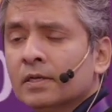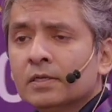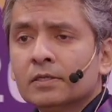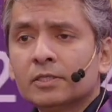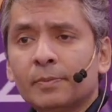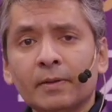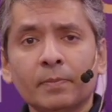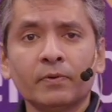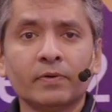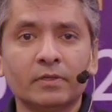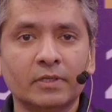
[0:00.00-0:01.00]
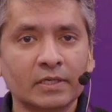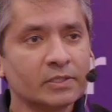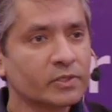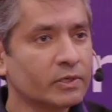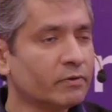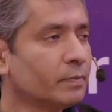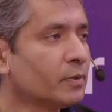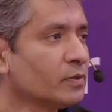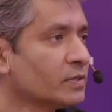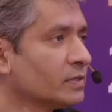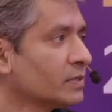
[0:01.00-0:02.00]
speed up our drug discovery
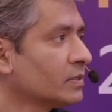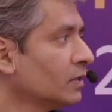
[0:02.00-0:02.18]
process?